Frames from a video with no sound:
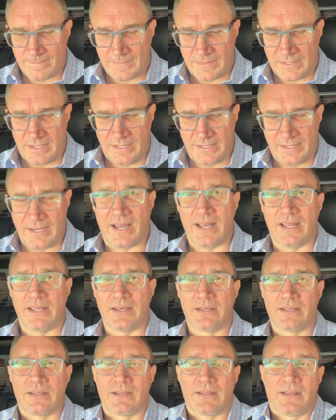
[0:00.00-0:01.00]
And he died.
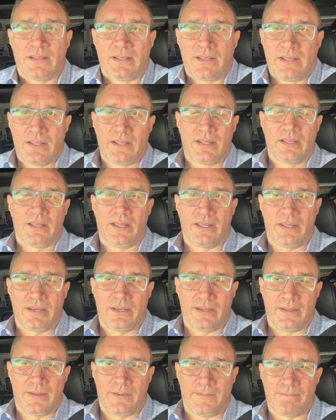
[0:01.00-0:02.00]
And
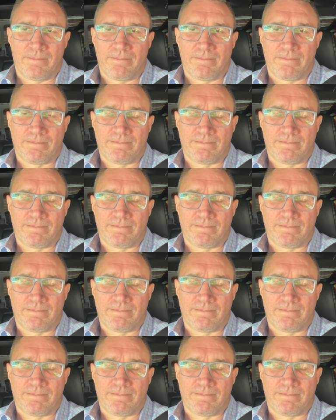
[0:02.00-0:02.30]
um,